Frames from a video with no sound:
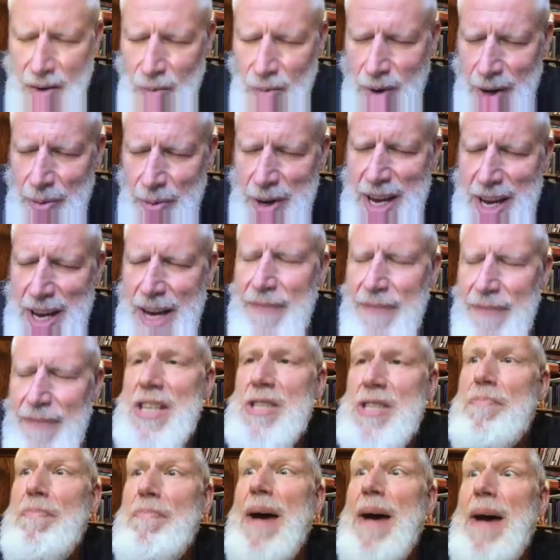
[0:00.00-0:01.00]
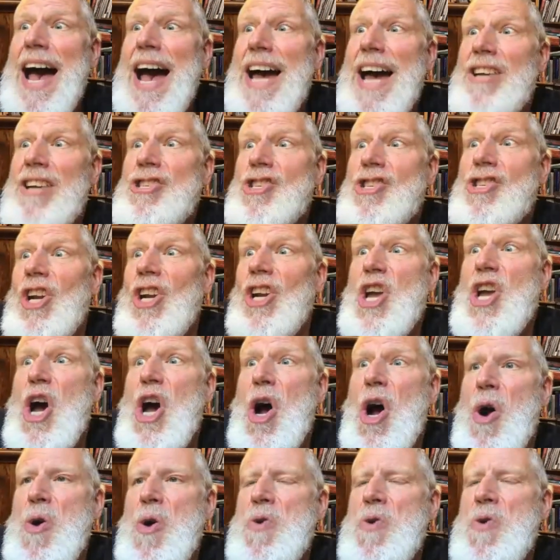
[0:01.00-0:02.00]
where we have these partially
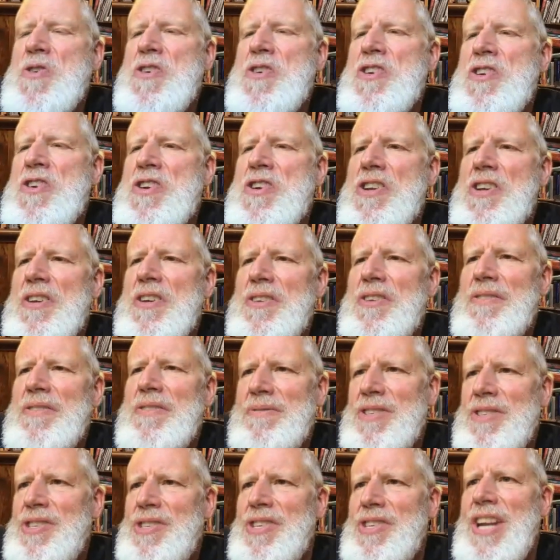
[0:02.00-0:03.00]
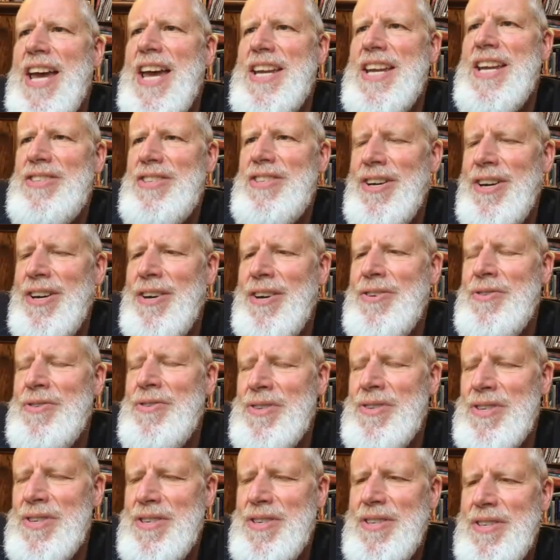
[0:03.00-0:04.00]
owned,
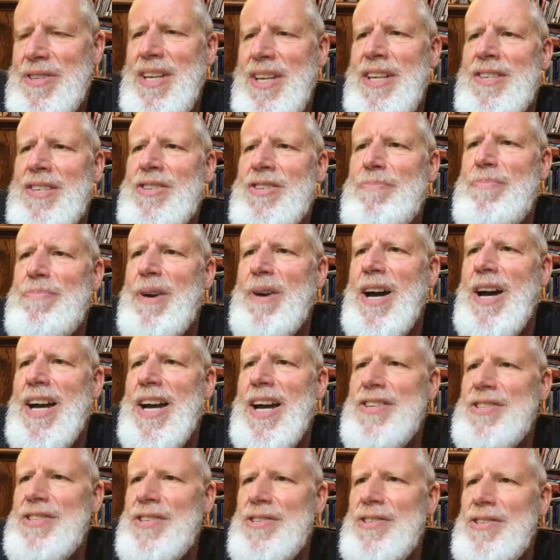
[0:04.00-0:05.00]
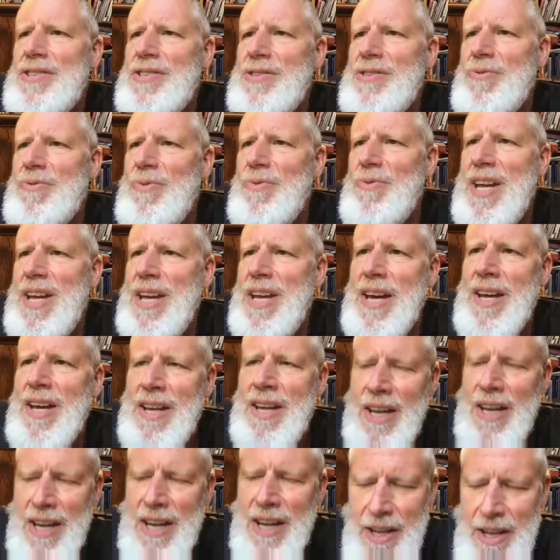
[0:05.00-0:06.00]
state-owned enterprises, where
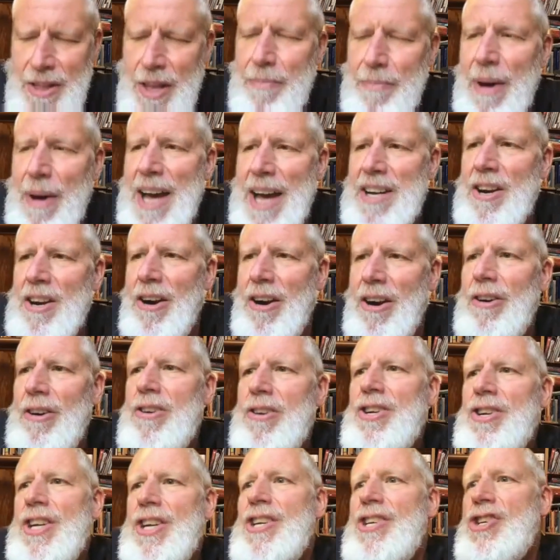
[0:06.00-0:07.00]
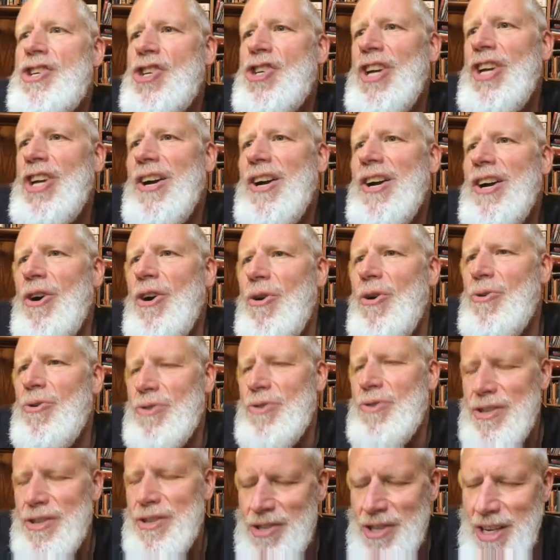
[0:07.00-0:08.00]
the minority
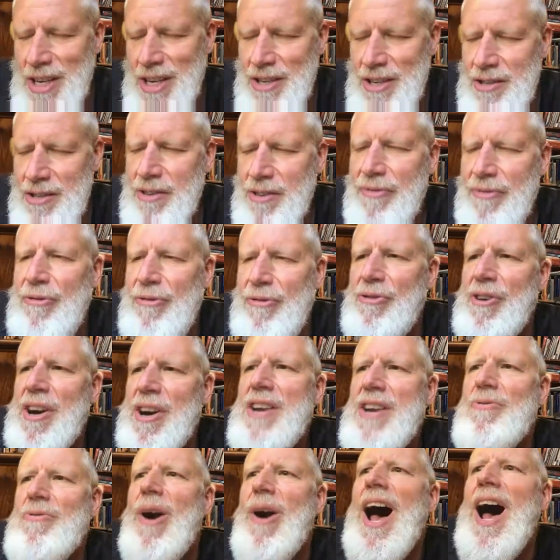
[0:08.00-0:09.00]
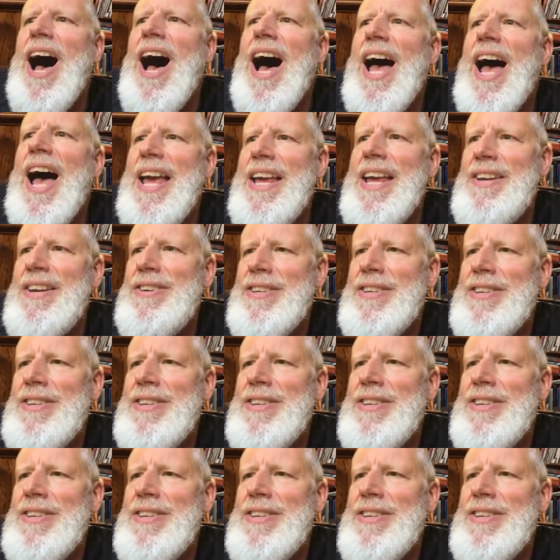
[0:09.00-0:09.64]
shareholders get to free ride